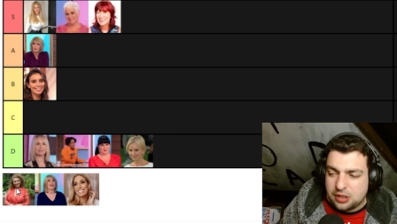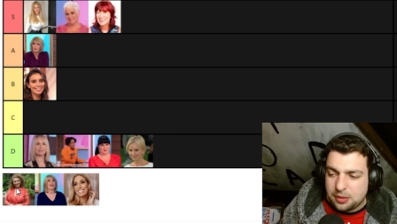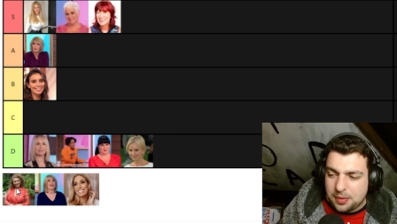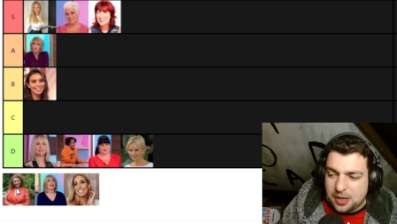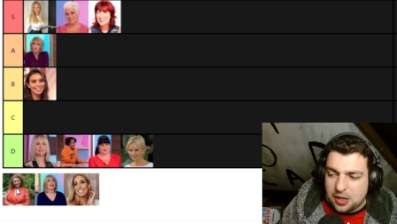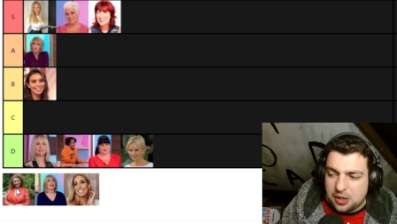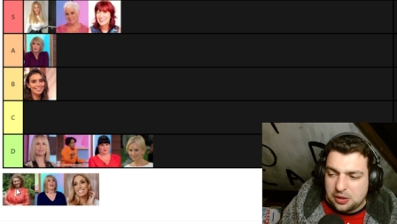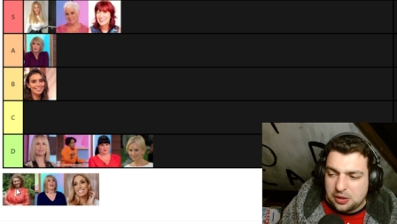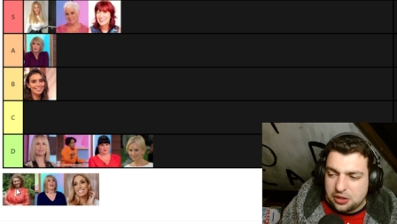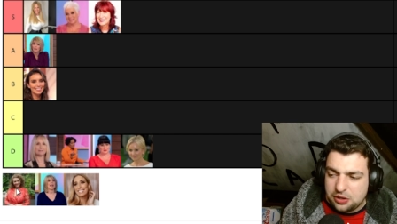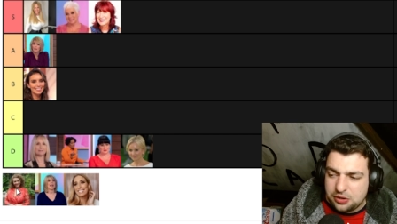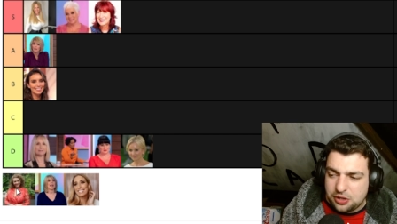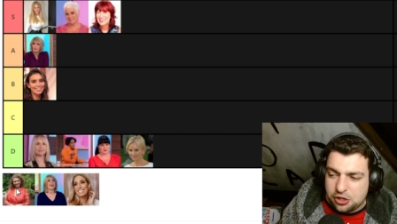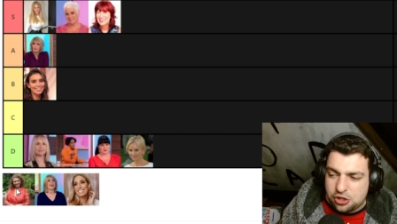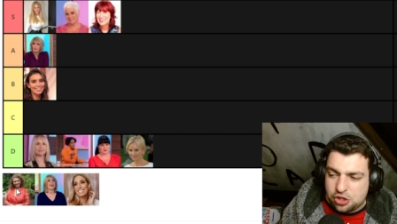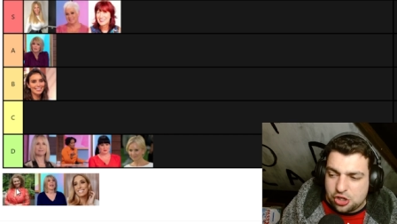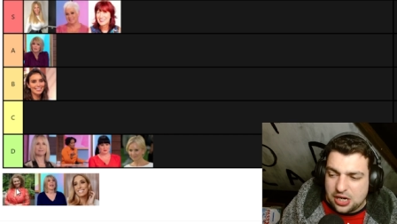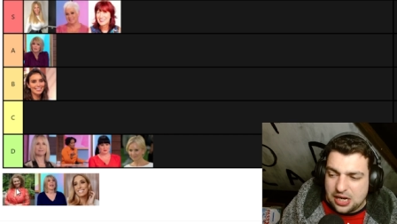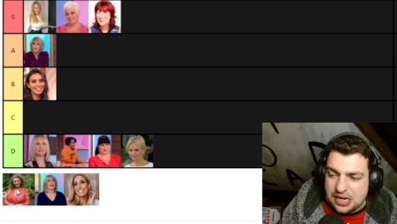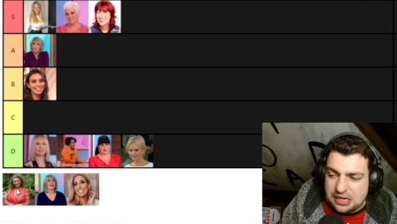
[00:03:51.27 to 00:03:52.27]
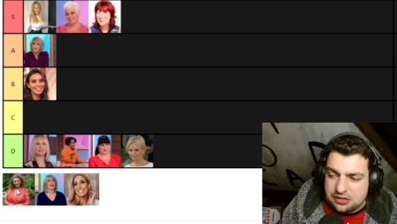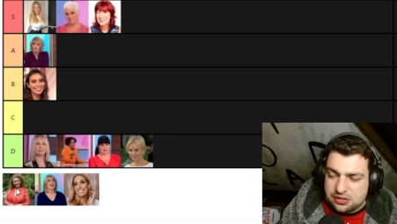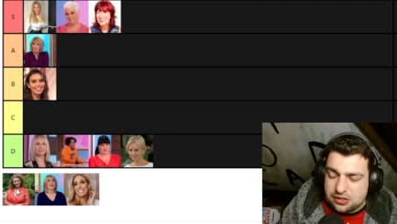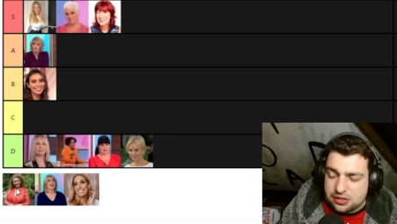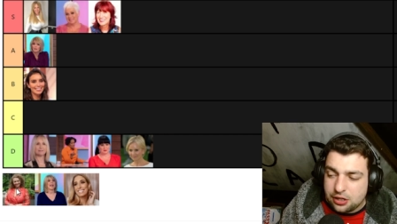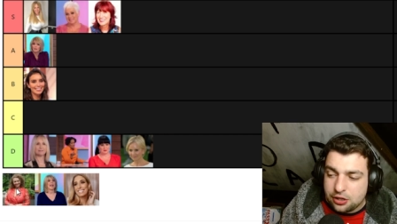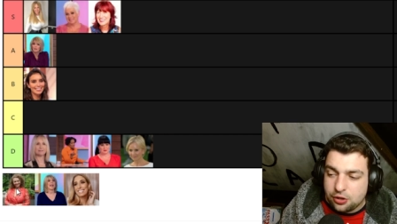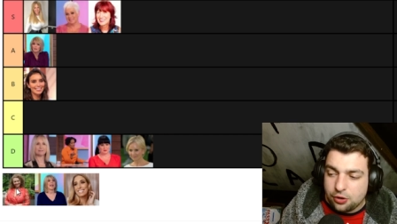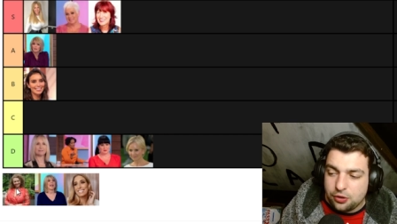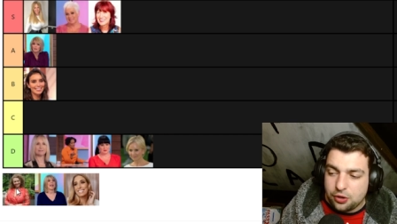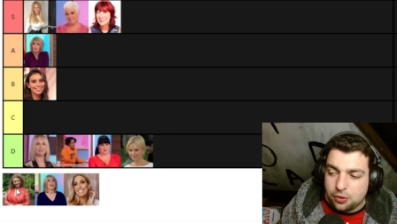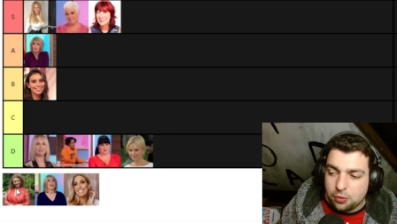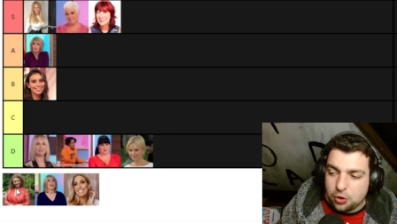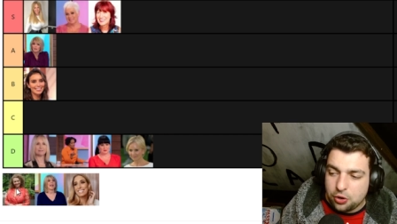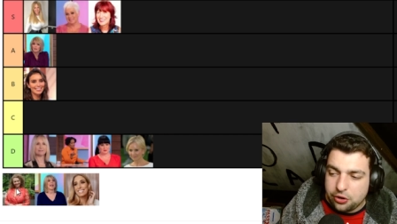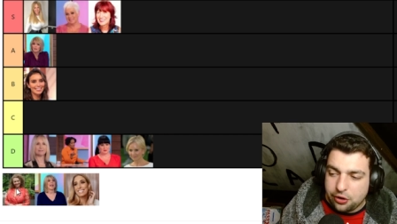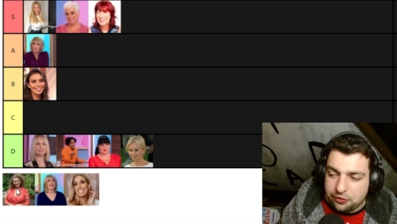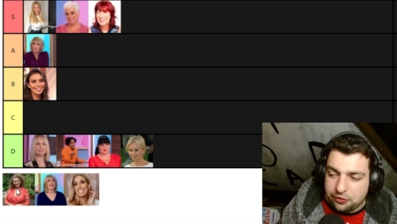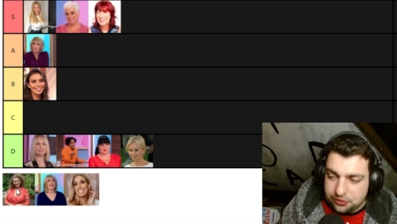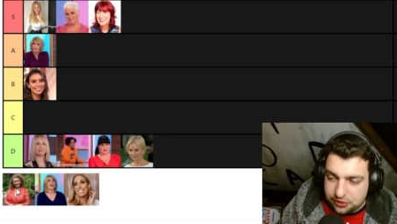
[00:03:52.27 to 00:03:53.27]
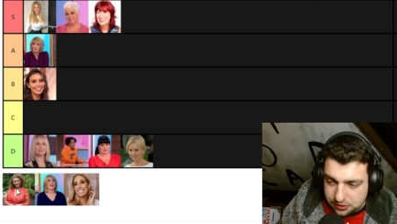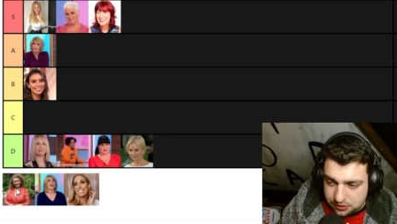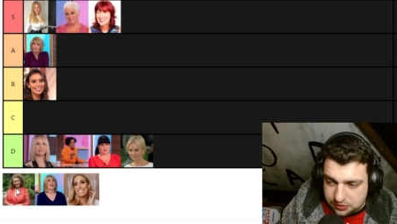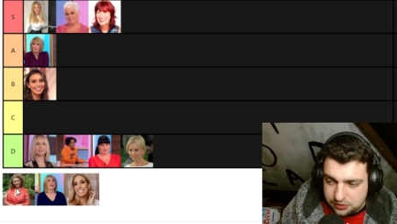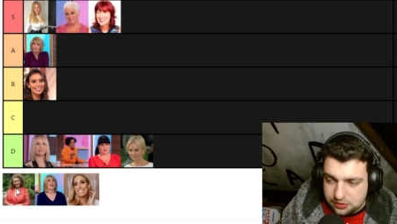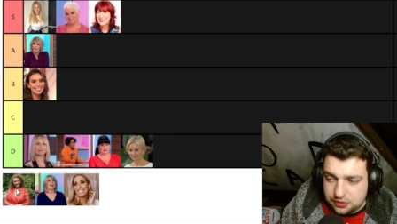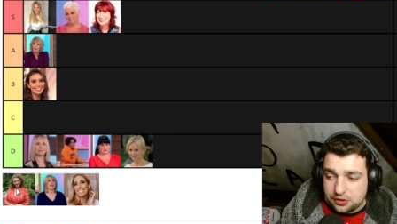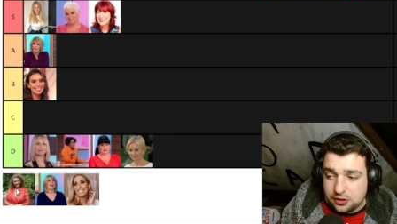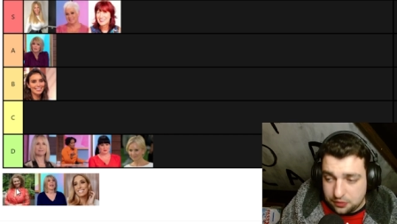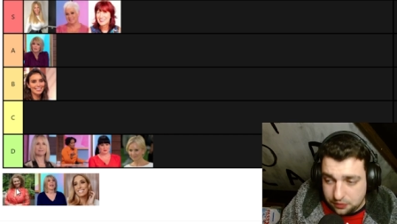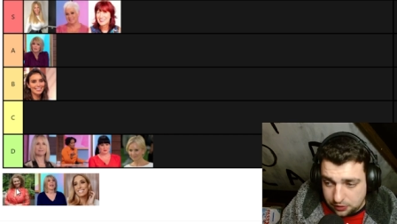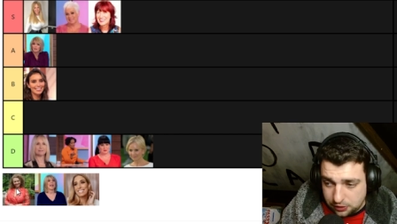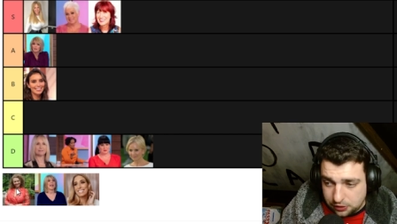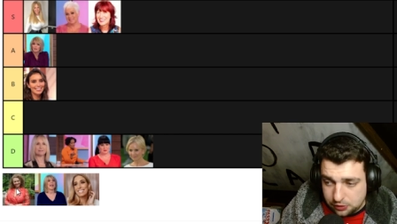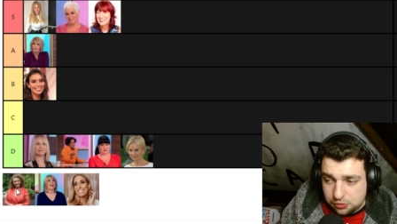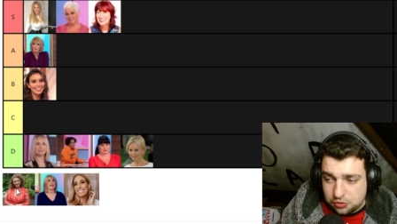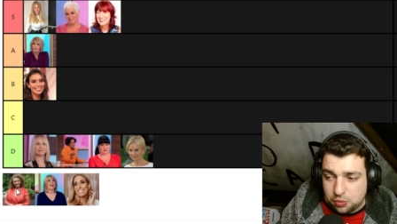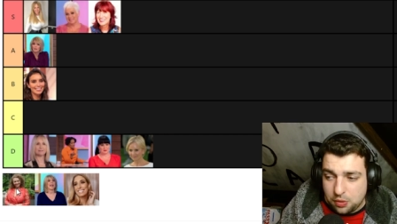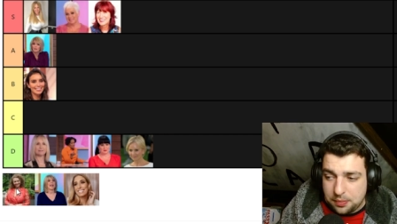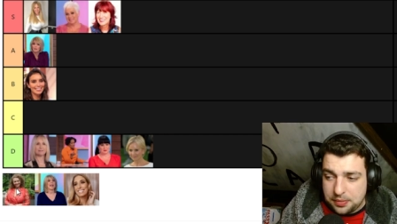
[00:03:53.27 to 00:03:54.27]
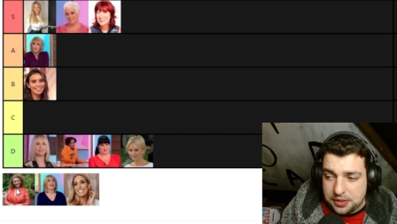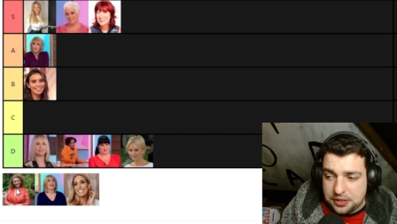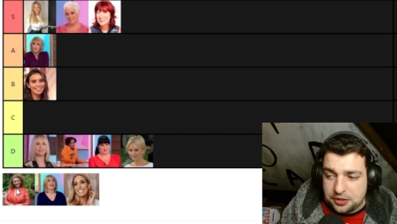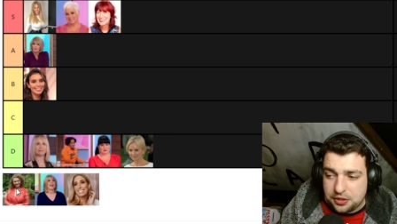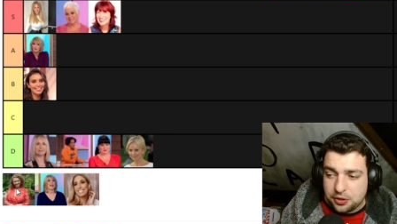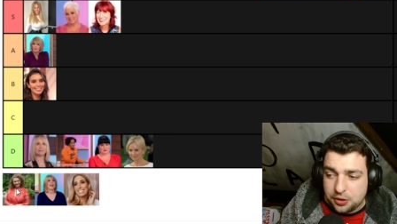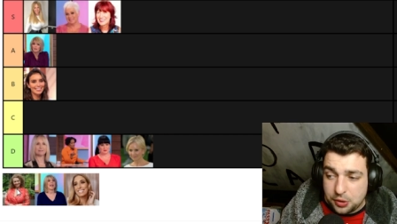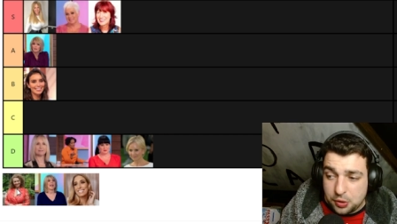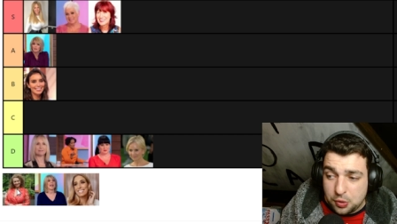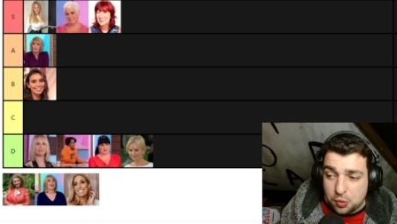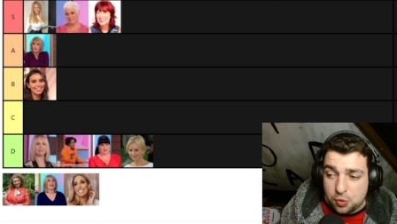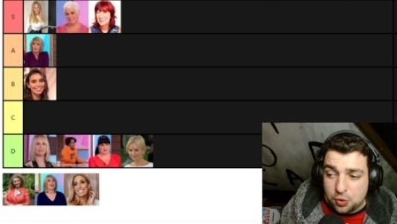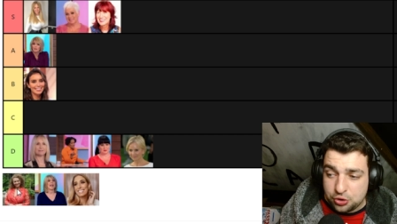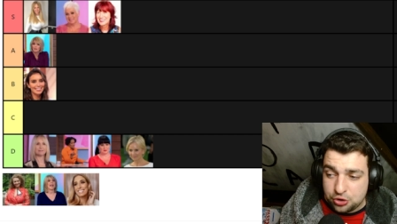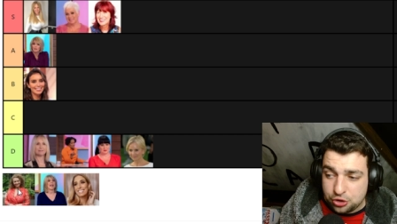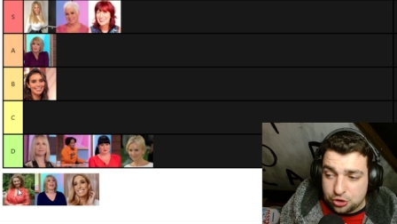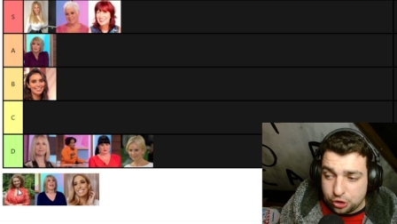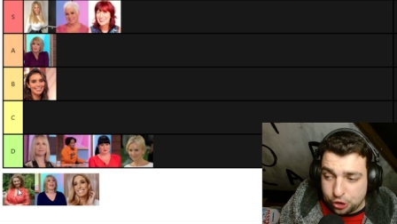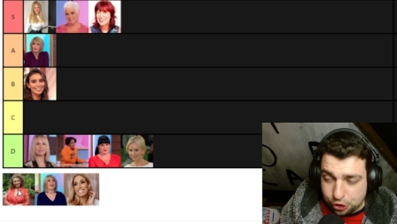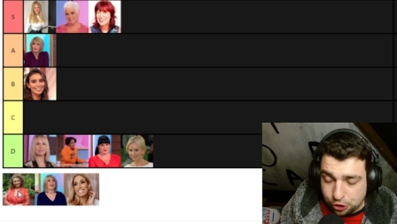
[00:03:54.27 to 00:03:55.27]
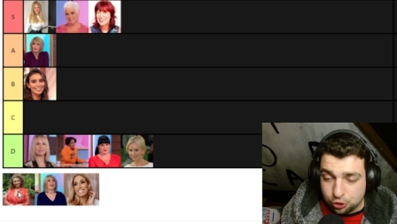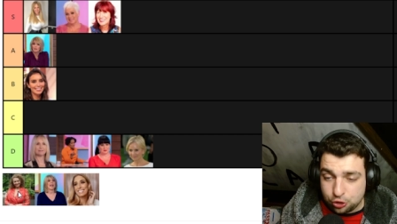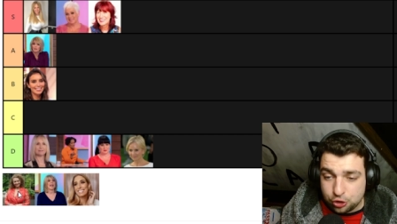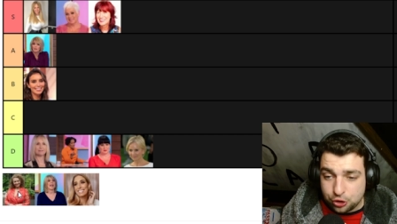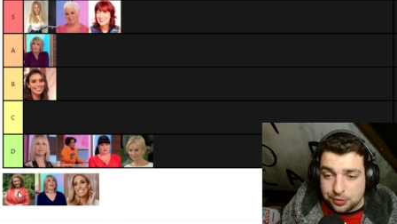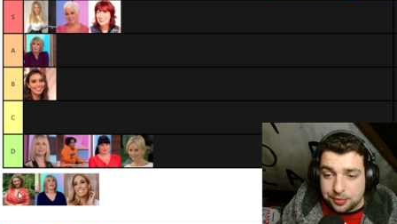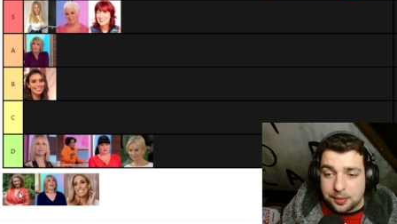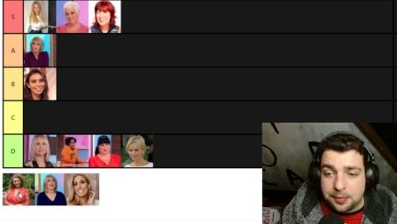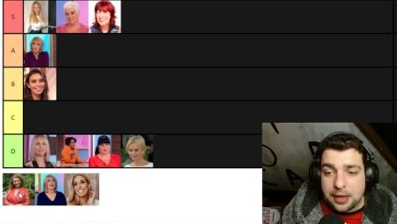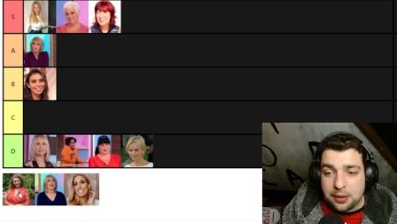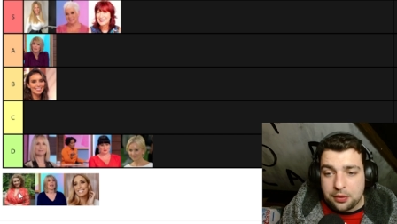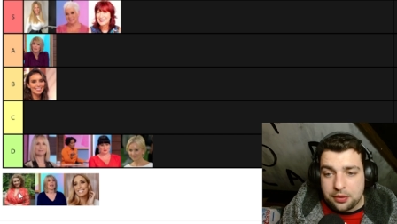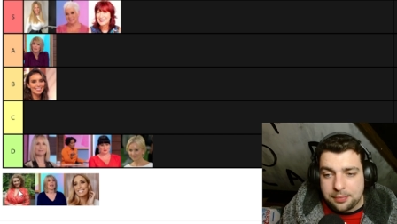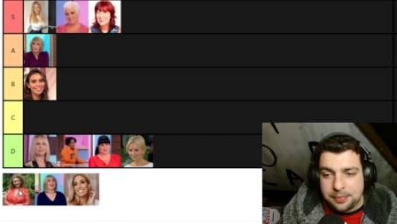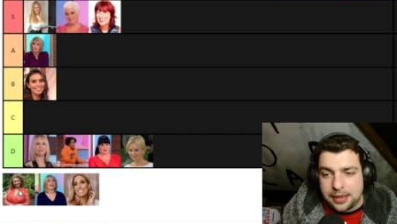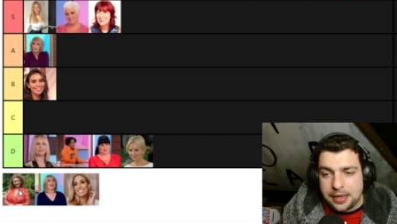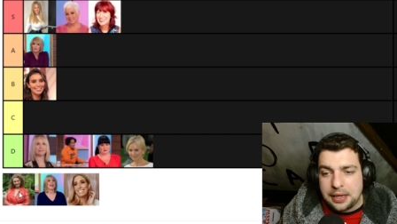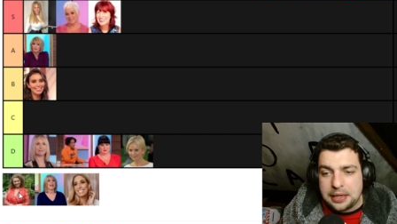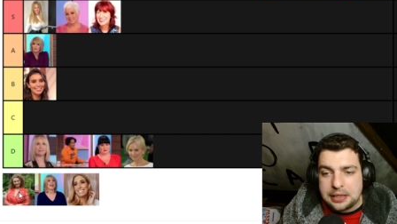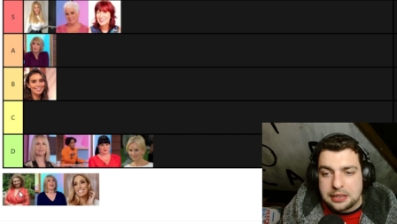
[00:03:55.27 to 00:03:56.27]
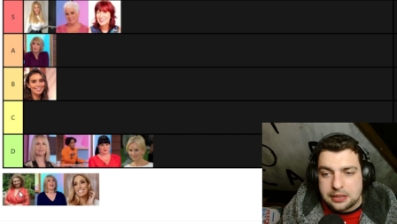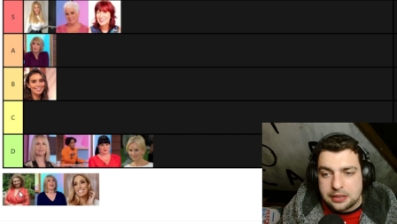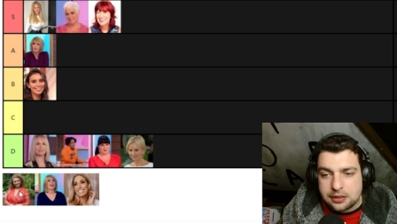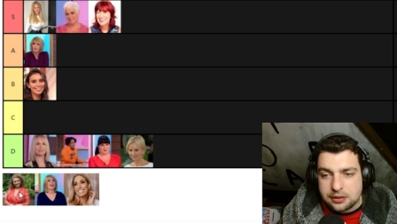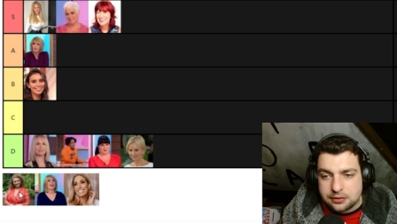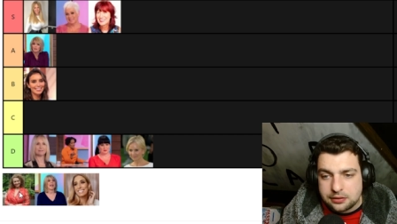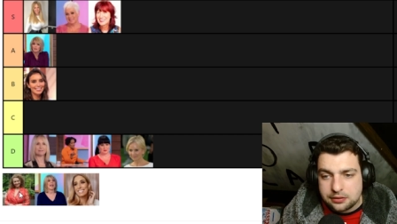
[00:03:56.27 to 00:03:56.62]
about a load of shit. Another one on Loose Women though who wouldn't shut up about the partner.